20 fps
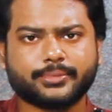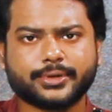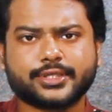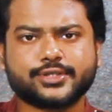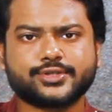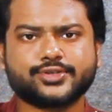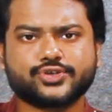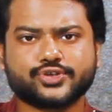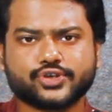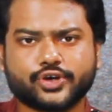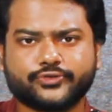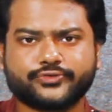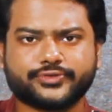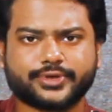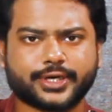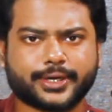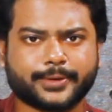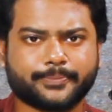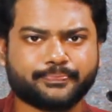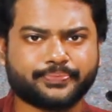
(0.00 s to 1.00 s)

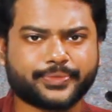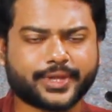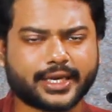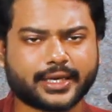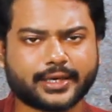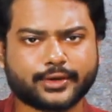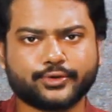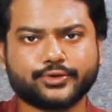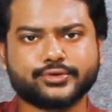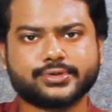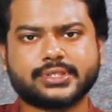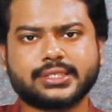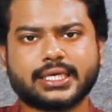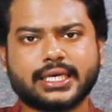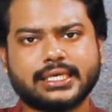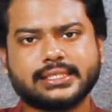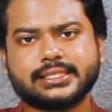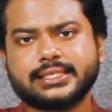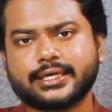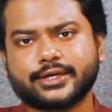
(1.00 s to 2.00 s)
softer and it goes
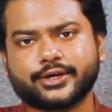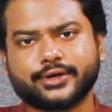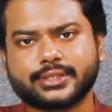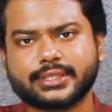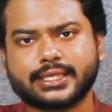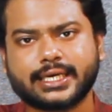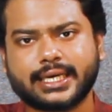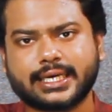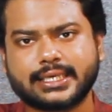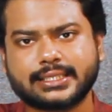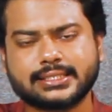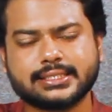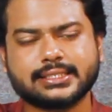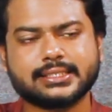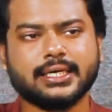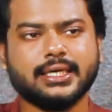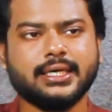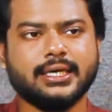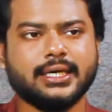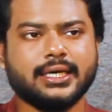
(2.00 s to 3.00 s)
easier on the hands.